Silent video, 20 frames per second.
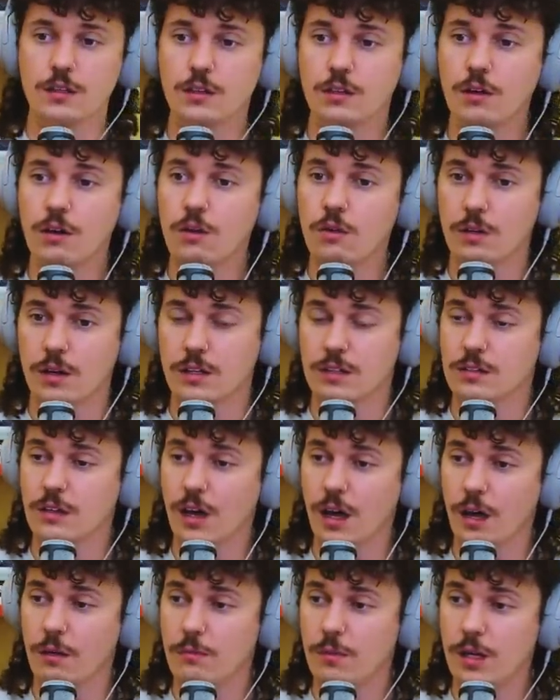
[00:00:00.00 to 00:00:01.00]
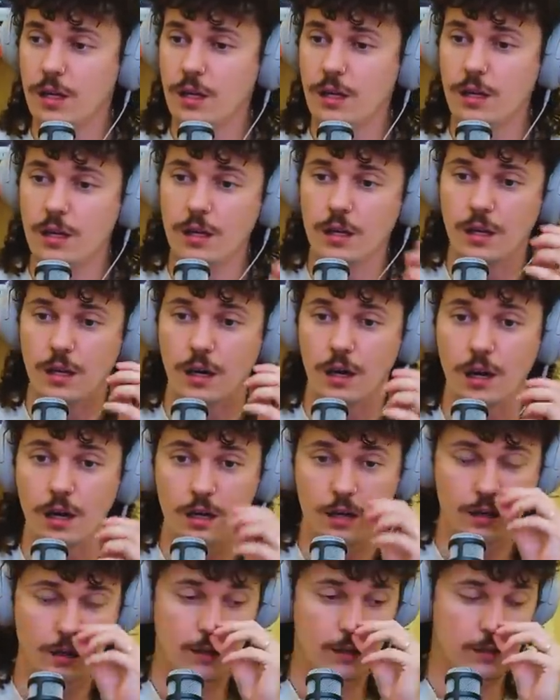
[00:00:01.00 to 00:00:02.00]
Dude, it's not me.
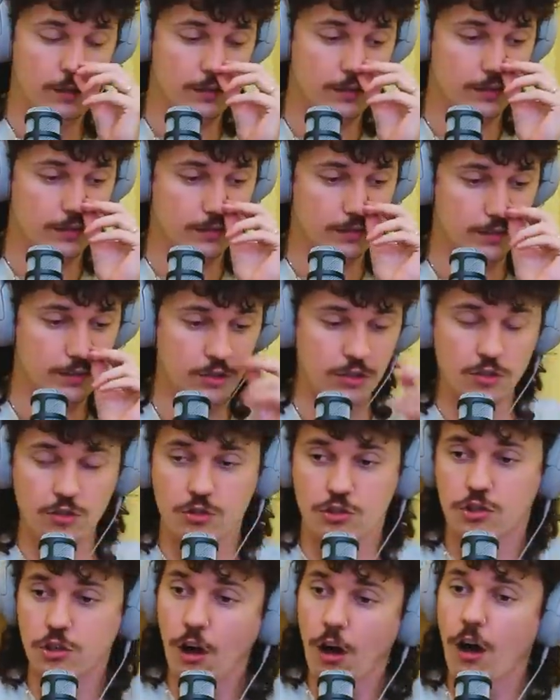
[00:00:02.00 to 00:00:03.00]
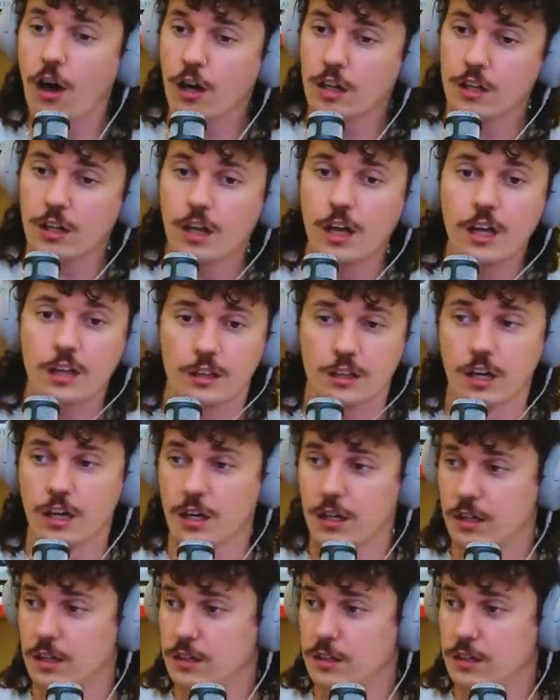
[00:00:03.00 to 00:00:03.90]
This is chocolate.